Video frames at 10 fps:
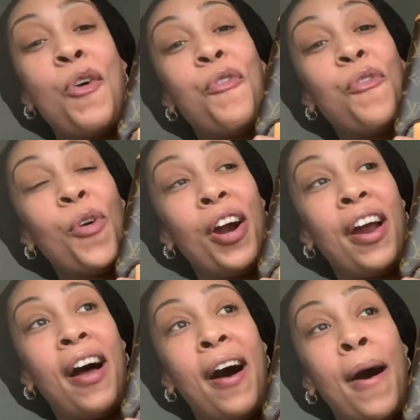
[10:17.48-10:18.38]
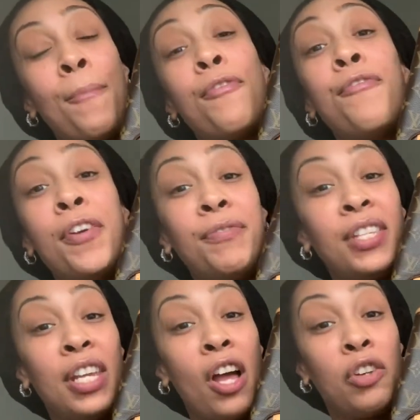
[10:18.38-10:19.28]
for
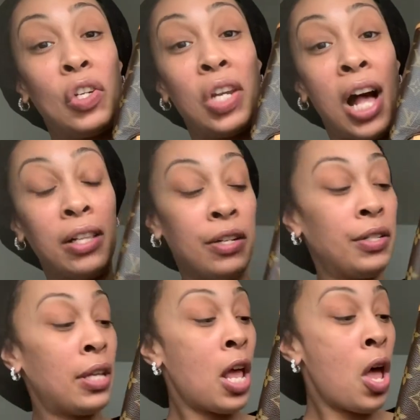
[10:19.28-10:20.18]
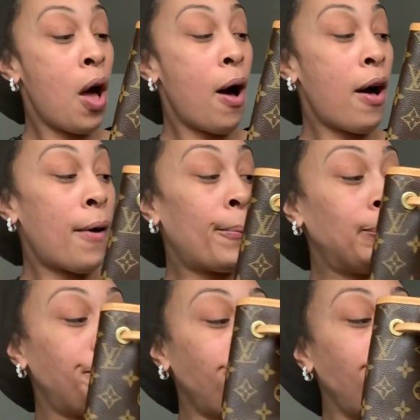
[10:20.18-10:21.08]

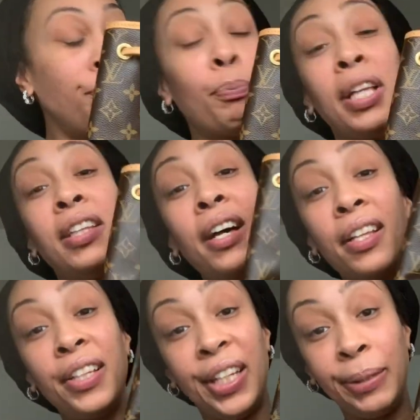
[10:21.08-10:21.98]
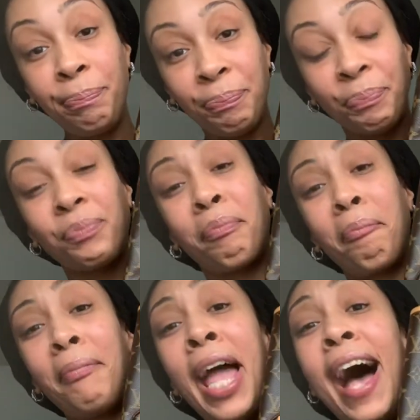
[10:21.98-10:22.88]
$1,500. But luckily,
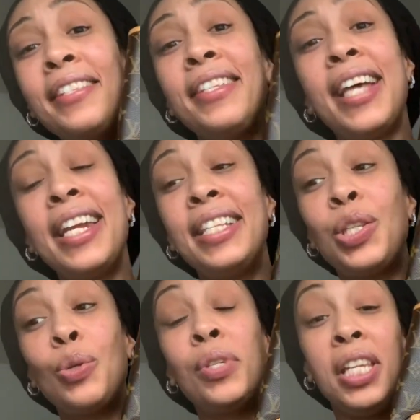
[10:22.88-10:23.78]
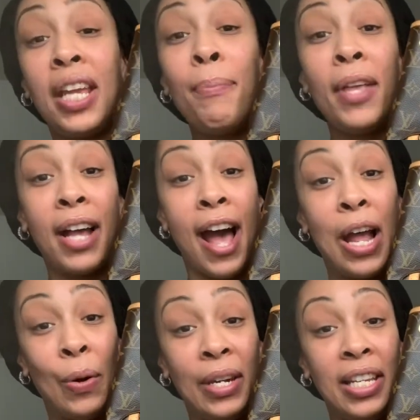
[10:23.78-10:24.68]
I decided to DM the guy
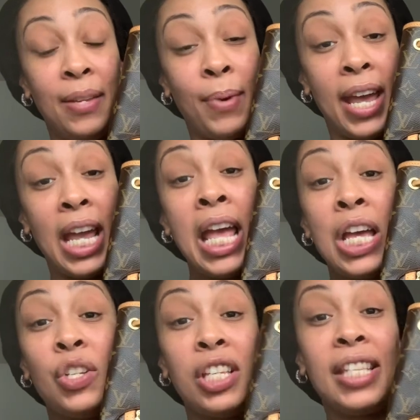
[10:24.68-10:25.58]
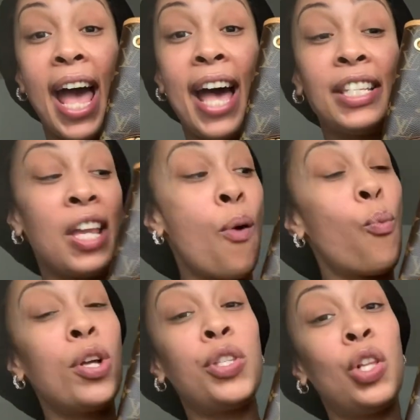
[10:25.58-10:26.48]
on eBay just to ask him
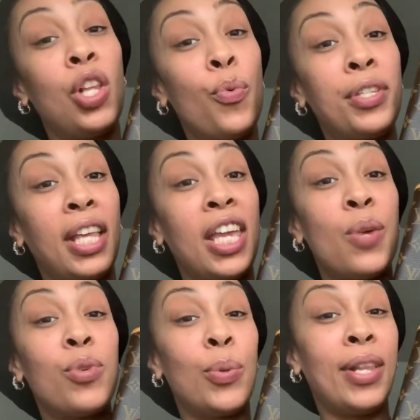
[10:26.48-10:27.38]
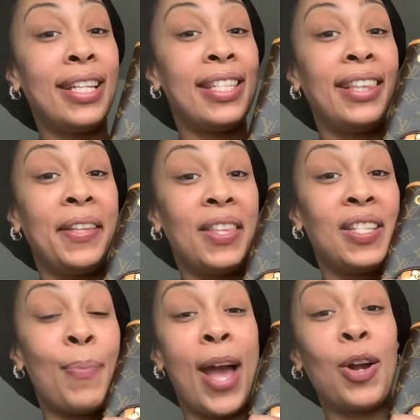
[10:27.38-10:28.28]
what's the lowest that he was willing to let
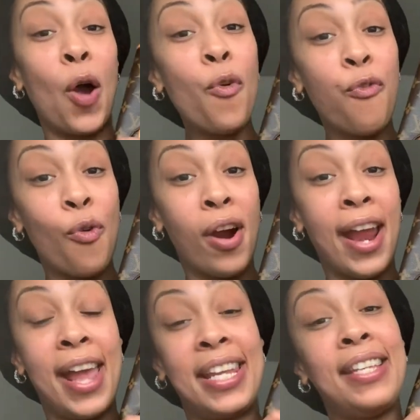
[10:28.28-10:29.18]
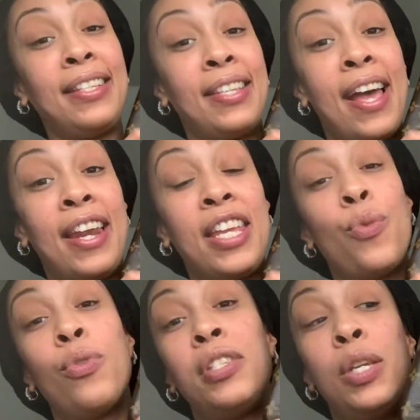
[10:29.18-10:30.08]
this bag go for, and he said he
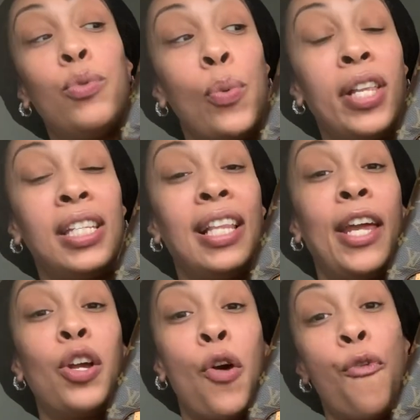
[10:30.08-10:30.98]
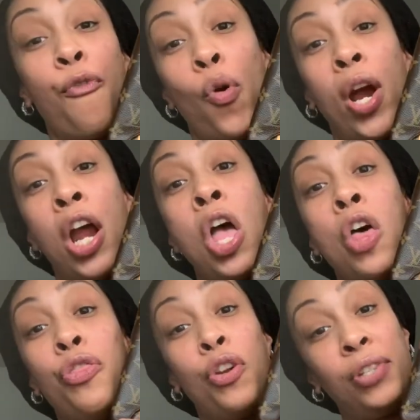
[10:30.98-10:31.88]
was willing to let it go for
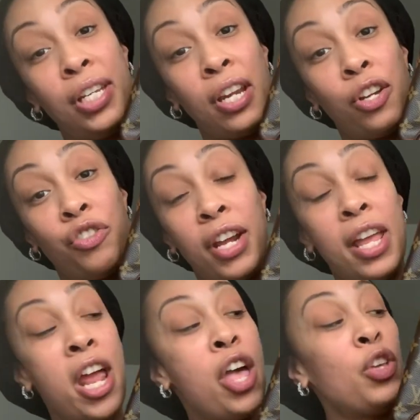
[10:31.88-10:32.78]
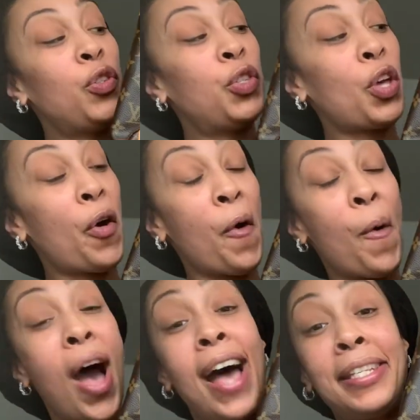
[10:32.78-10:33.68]
$1,300.
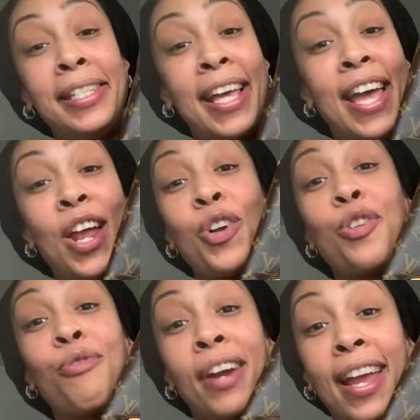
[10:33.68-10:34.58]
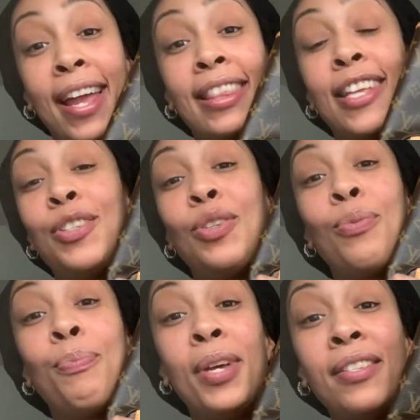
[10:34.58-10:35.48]
So I said, great, let's do
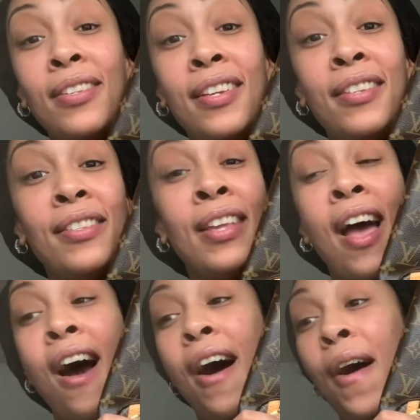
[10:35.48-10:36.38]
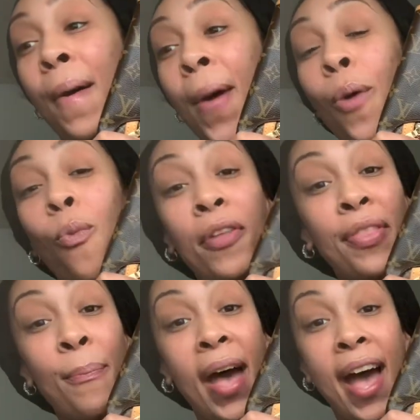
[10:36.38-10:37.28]
business. I want
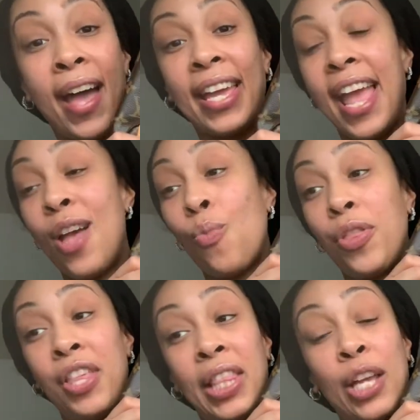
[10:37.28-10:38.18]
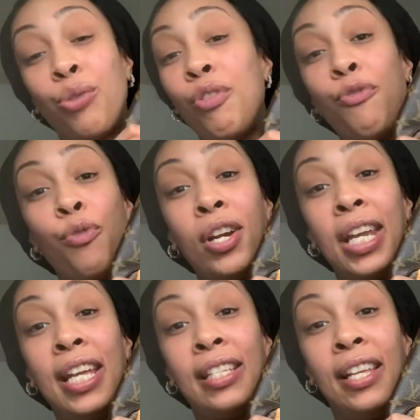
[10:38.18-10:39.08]
the bag, and within like 3 to 4
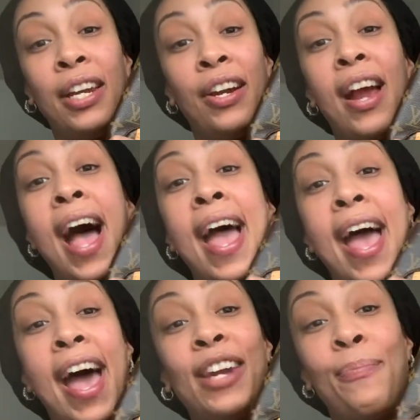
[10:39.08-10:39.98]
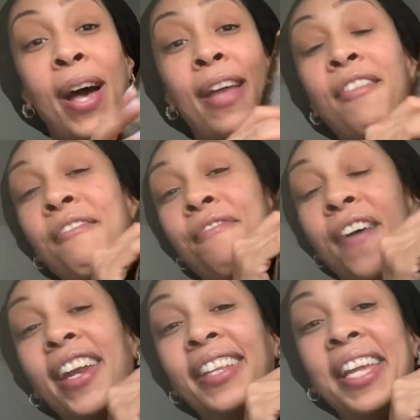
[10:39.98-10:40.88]
days later, I
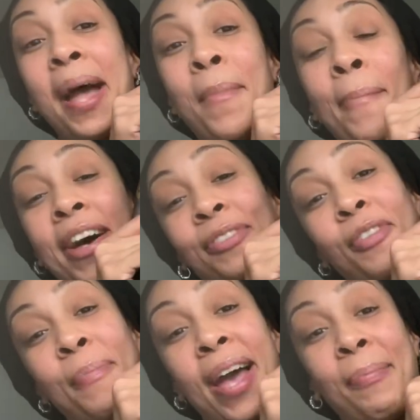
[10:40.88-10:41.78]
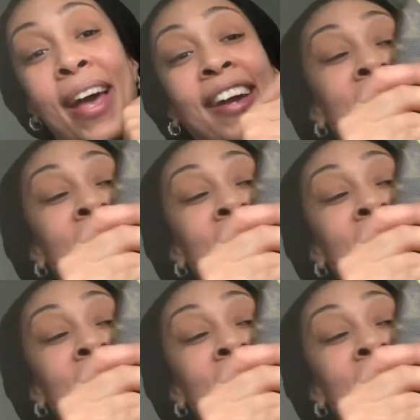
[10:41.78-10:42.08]
finally had my Bosphore backpack.